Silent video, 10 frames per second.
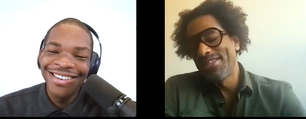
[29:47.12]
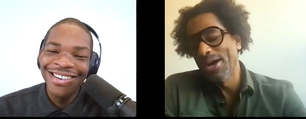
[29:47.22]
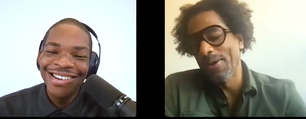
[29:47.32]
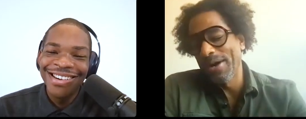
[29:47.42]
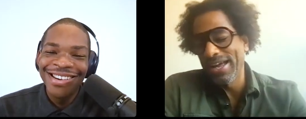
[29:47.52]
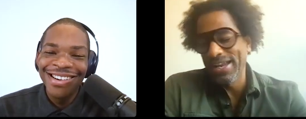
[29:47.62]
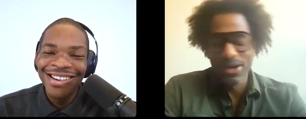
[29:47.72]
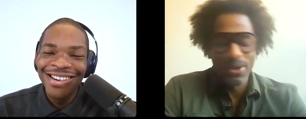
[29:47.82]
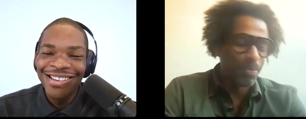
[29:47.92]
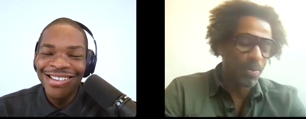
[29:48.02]
Speaker 1: so eh, you
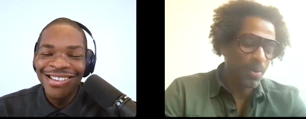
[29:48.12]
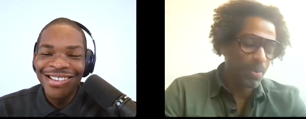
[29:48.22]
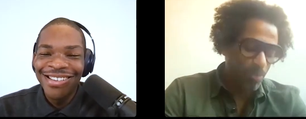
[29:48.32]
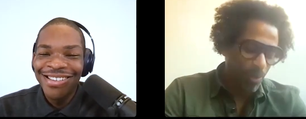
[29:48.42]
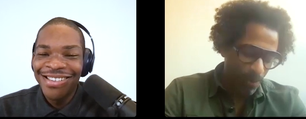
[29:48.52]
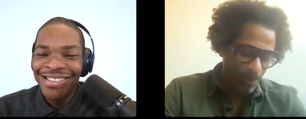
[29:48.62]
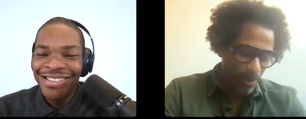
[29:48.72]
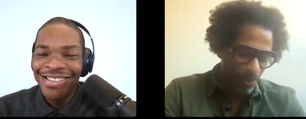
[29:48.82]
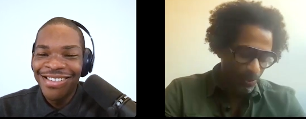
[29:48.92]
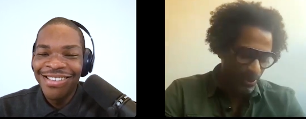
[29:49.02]
know, Paul, Paul
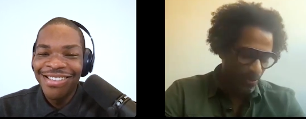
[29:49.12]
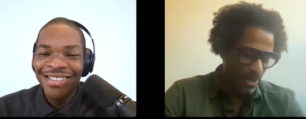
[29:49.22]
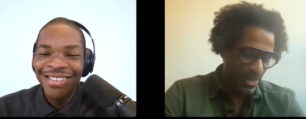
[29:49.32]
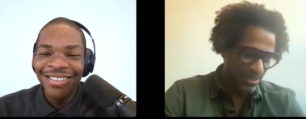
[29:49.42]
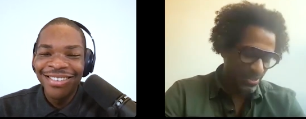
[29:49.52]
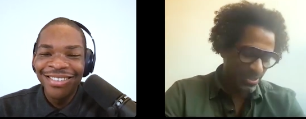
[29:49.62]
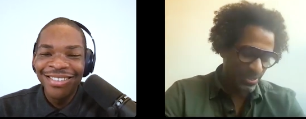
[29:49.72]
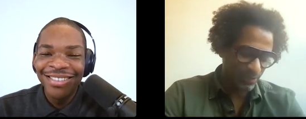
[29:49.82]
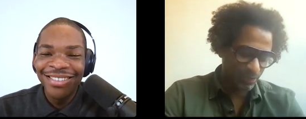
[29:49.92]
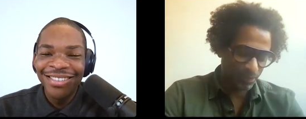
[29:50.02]
Paul was the best.
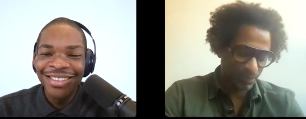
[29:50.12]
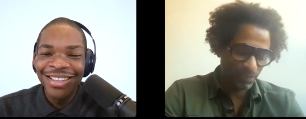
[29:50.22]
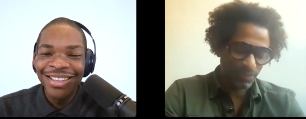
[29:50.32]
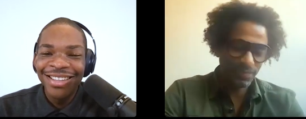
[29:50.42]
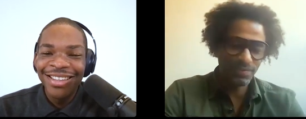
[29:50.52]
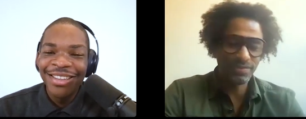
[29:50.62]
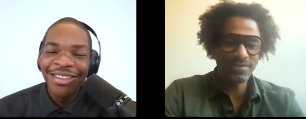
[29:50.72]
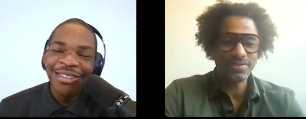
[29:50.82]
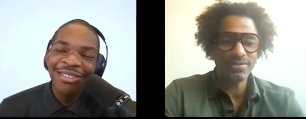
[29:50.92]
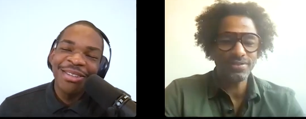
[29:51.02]

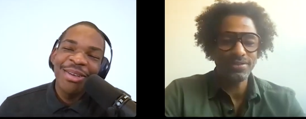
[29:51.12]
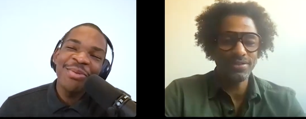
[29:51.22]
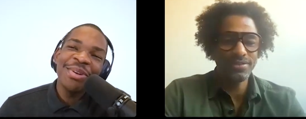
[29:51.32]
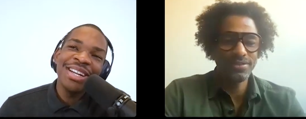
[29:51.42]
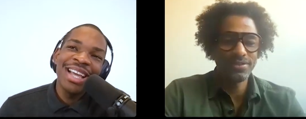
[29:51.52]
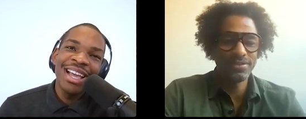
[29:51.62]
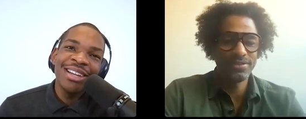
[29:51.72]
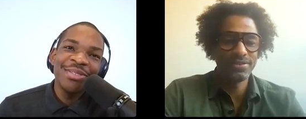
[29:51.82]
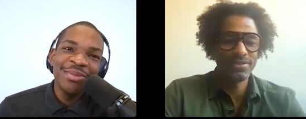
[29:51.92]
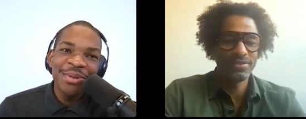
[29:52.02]
Speaker 2: So I wanted to
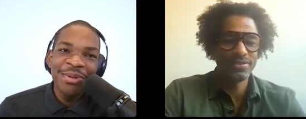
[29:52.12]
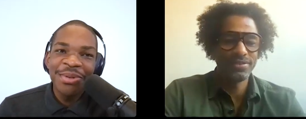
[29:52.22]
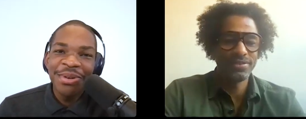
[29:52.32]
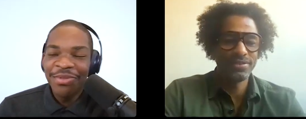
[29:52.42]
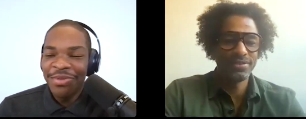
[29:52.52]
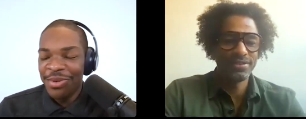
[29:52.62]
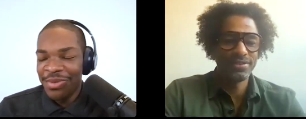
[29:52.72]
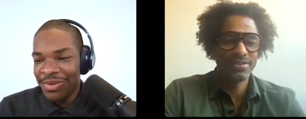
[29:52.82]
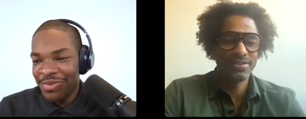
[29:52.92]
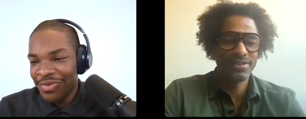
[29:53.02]
ask you real quick before
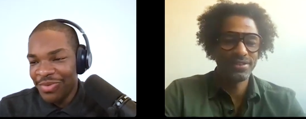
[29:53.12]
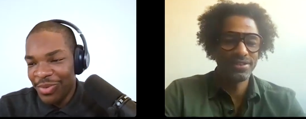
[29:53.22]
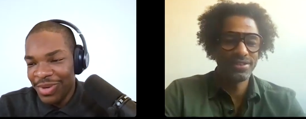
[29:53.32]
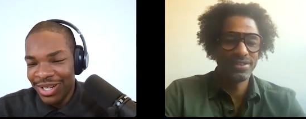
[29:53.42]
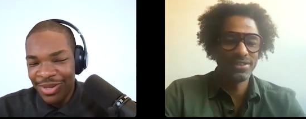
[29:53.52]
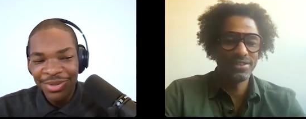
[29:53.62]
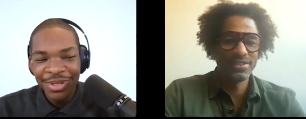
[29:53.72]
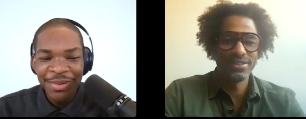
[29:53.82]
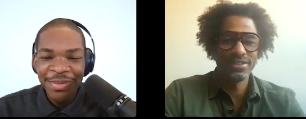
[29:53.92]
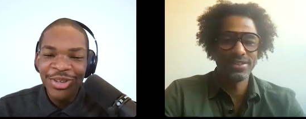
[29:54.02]
we before we close
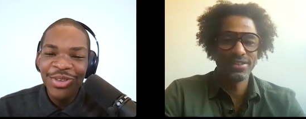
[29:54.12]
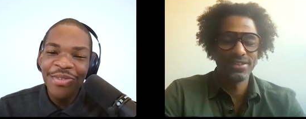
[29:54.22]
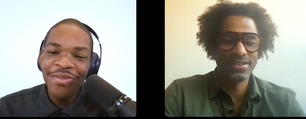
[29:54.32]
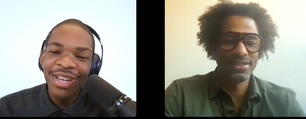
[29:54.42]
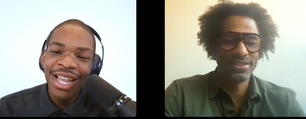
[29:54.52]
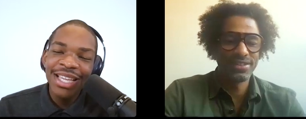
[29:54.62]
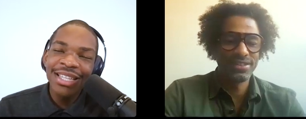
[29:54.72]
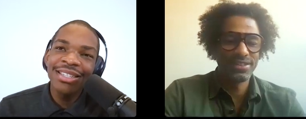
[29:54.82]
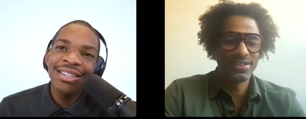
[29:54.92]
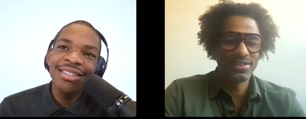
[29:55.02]
up. Do you feel like
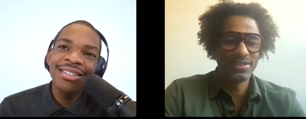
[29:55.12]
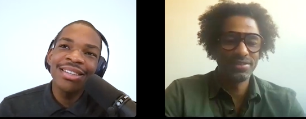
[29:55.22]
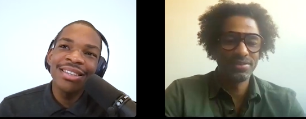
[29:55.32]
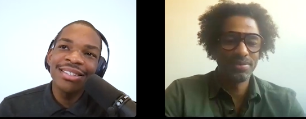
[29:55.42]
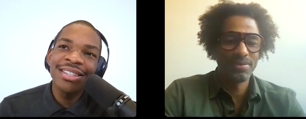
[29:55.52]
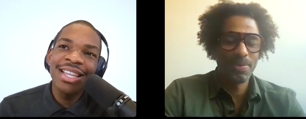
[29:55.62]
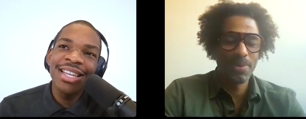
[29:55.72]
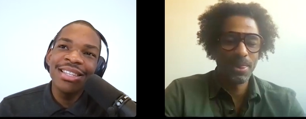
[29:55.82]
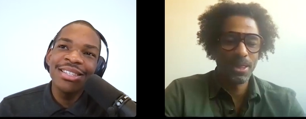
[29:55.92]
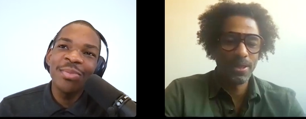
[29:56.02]
it's it's it's
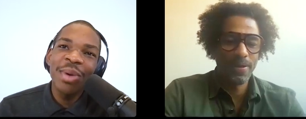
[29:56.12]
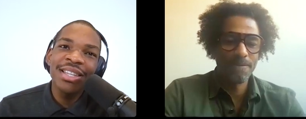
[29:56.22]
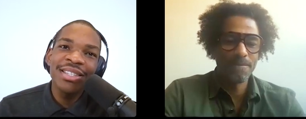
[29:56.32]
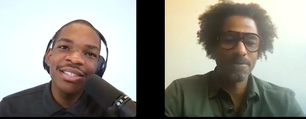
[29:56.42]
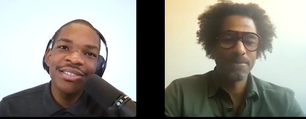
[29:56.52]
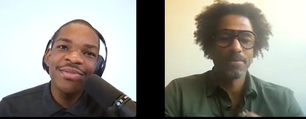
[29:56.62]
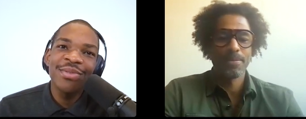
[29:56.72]
any spaces